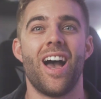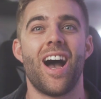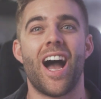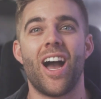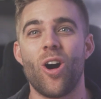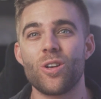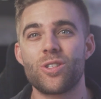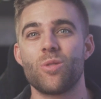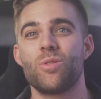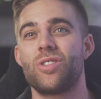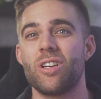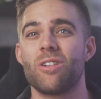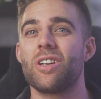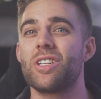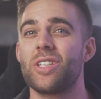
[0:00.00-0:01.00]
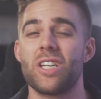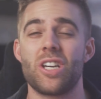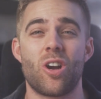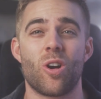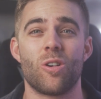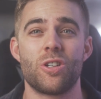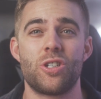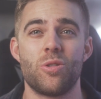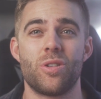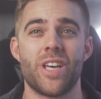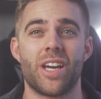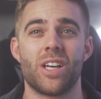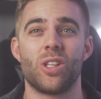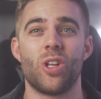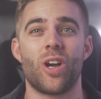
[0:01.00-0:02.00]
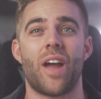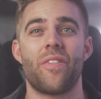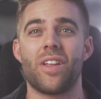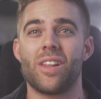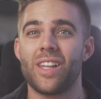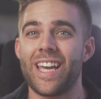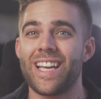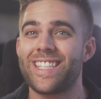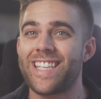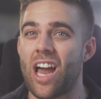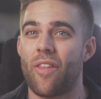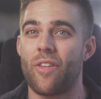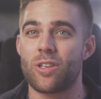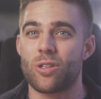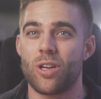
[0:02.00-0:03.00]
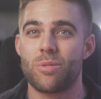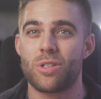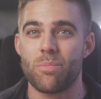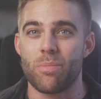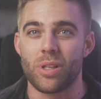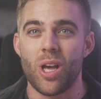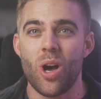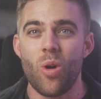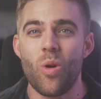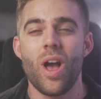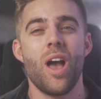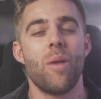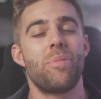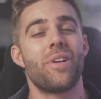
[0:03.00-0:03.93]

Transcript: I also seriously encourage you to take a look at the links down in the description below,